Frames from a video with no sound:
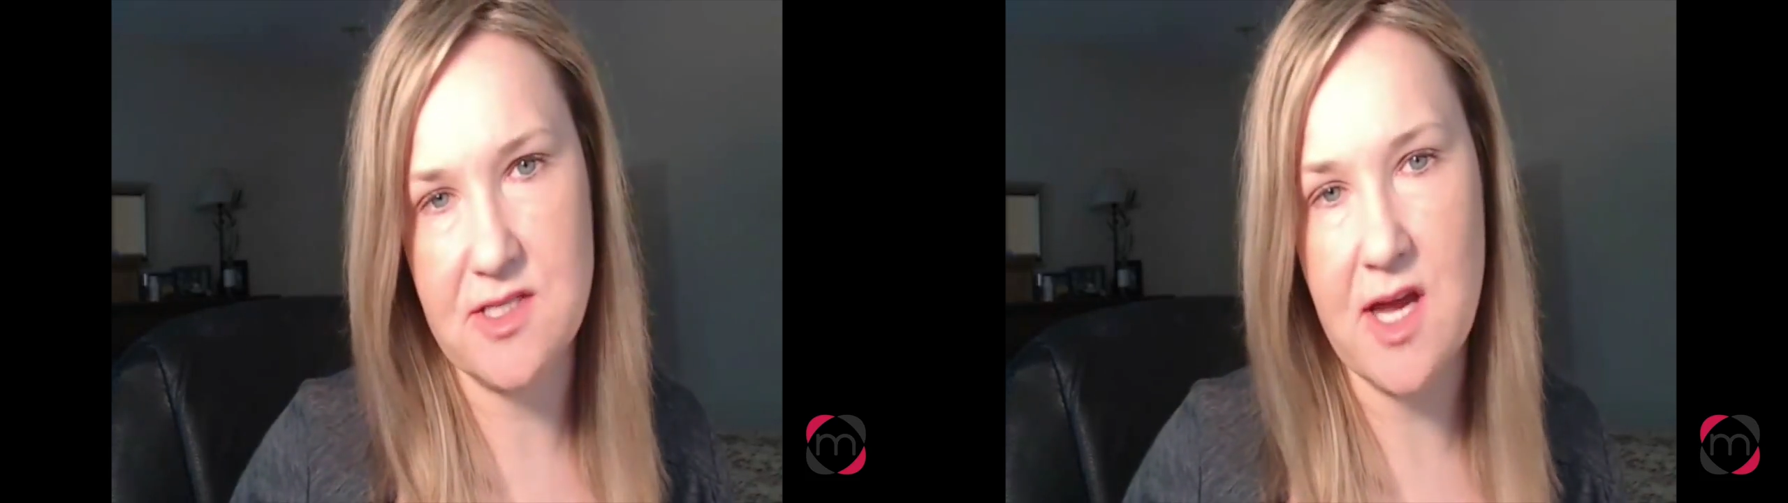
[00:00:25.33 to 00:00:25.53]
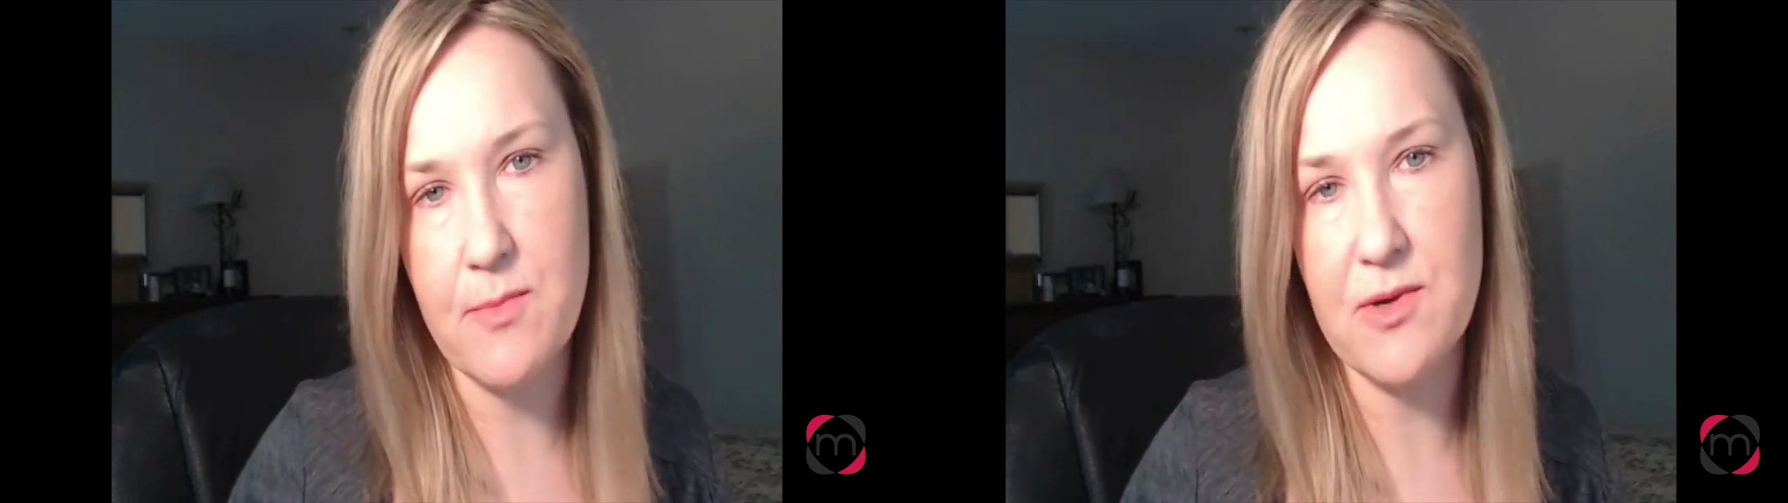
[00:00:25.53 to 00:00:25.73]

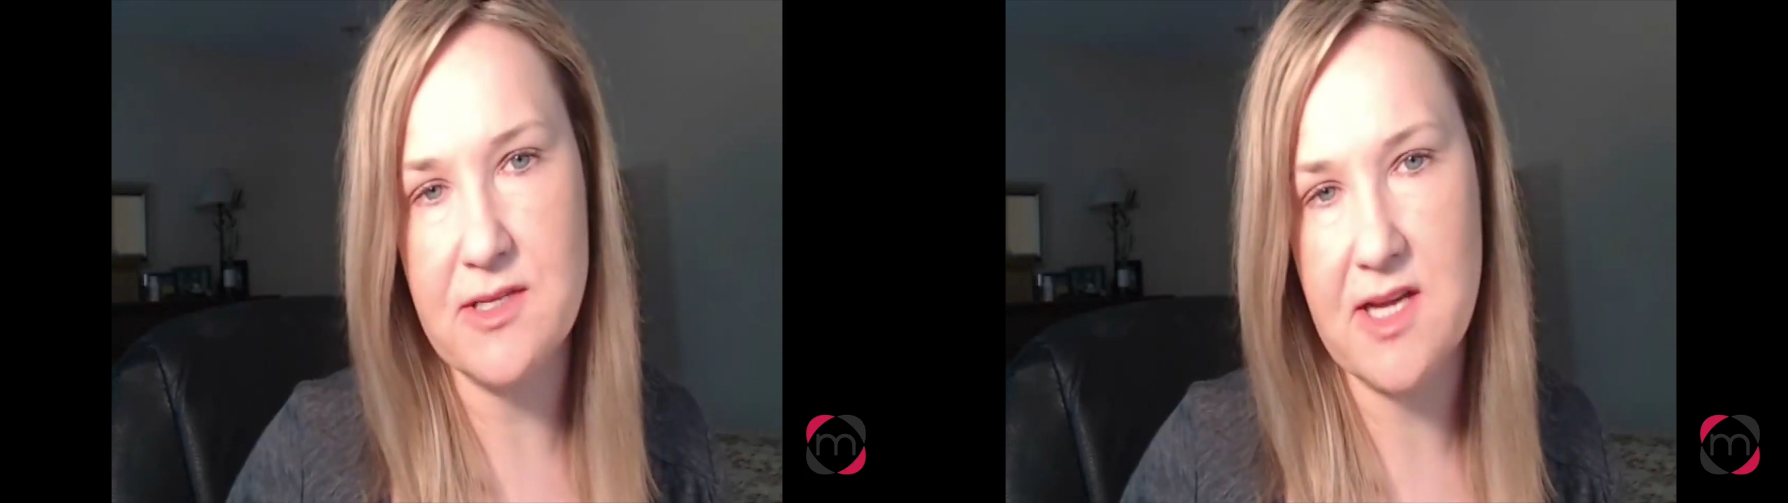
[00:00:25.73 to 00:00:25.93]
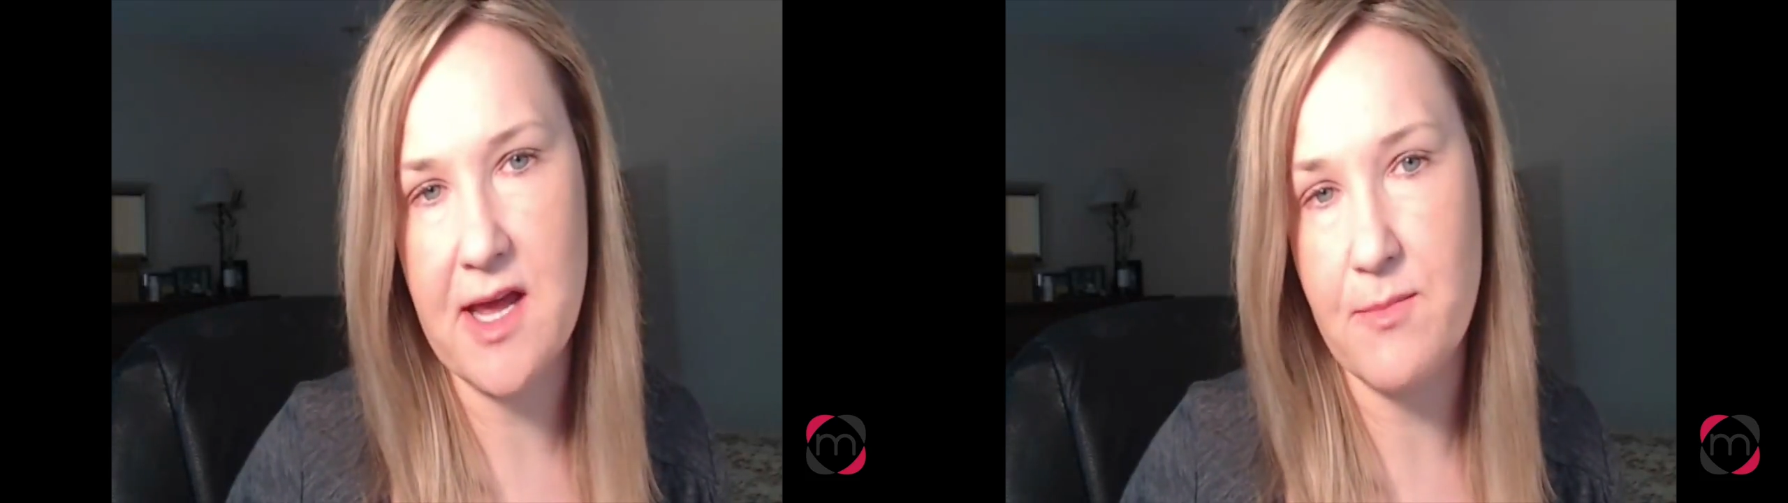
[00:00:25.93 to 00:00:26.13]
type 1
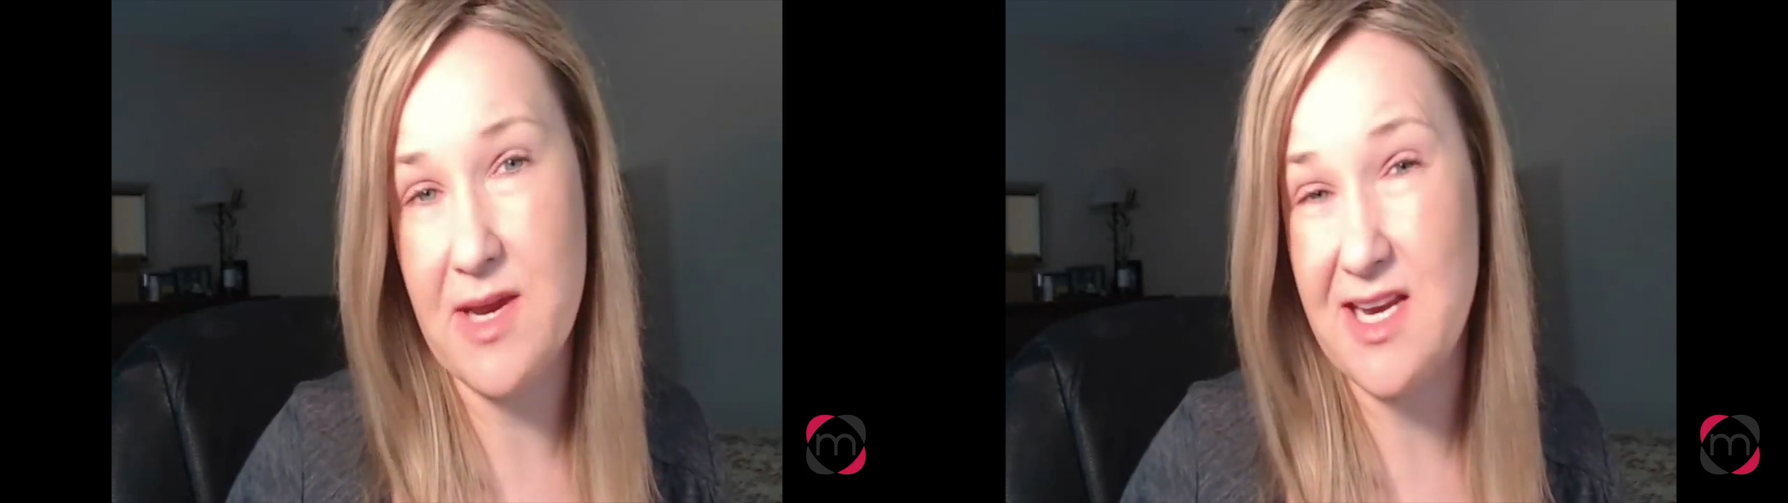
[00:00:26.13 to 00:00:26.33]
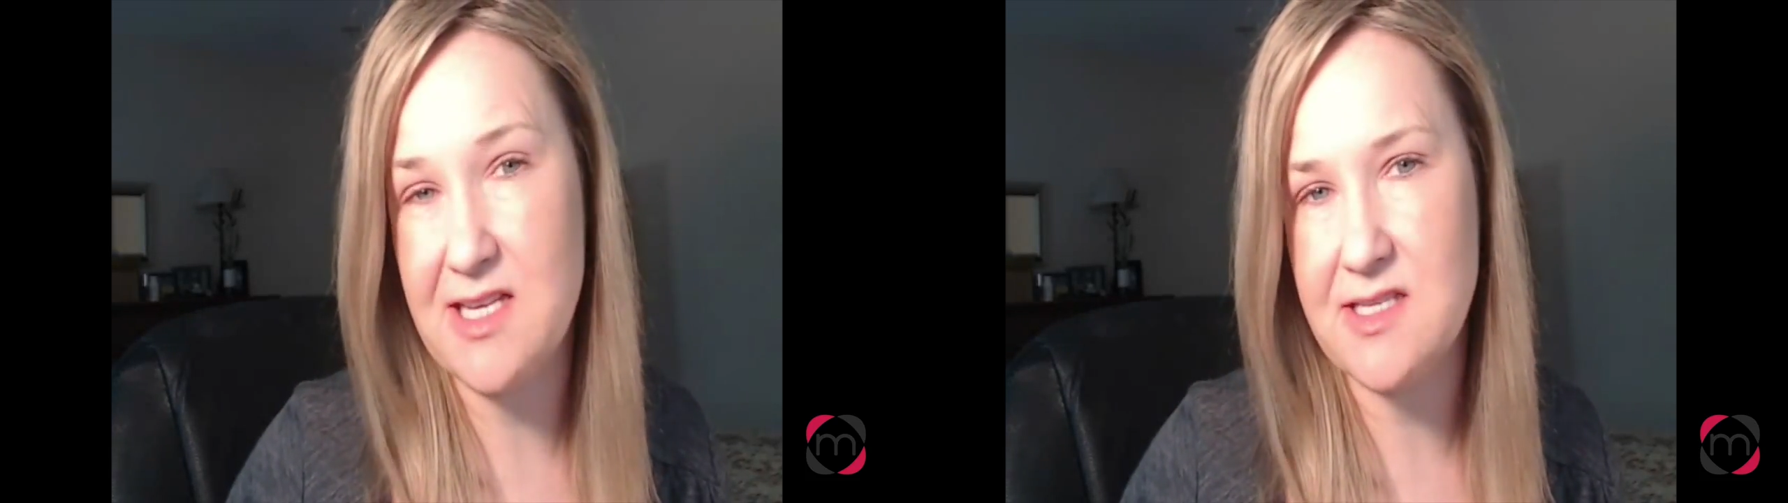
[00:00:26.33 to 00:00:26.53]

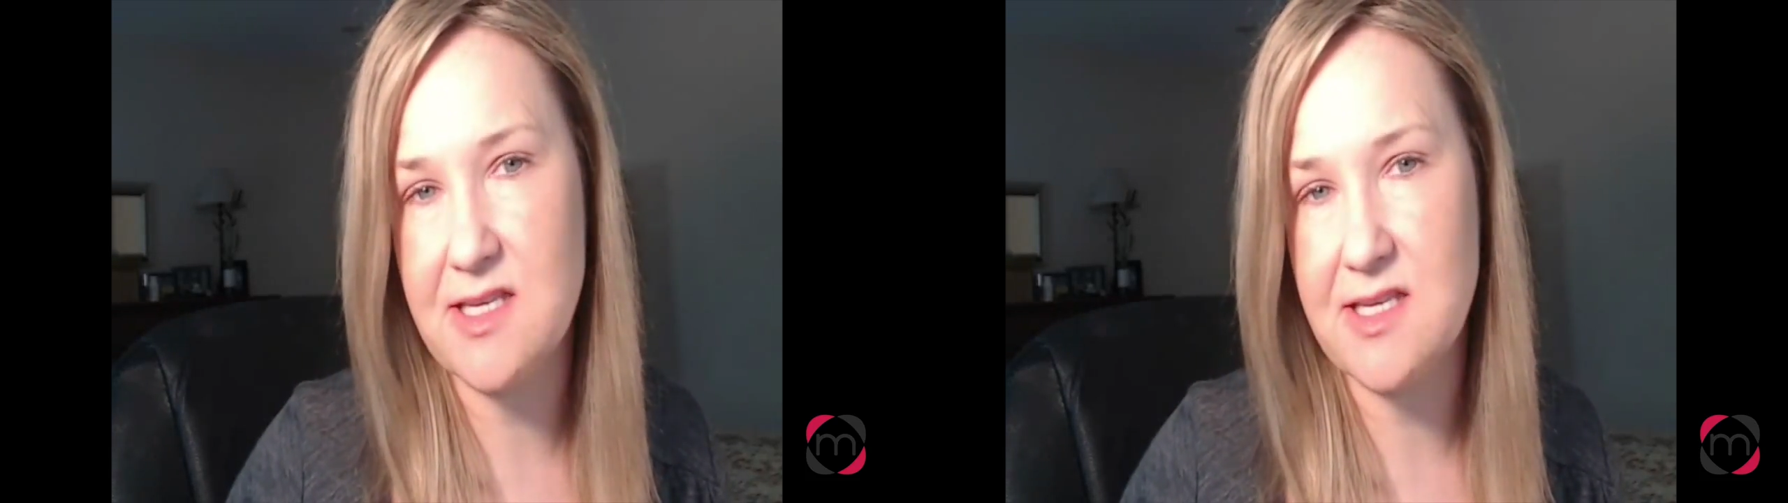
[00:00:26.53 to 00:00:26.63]
diabetes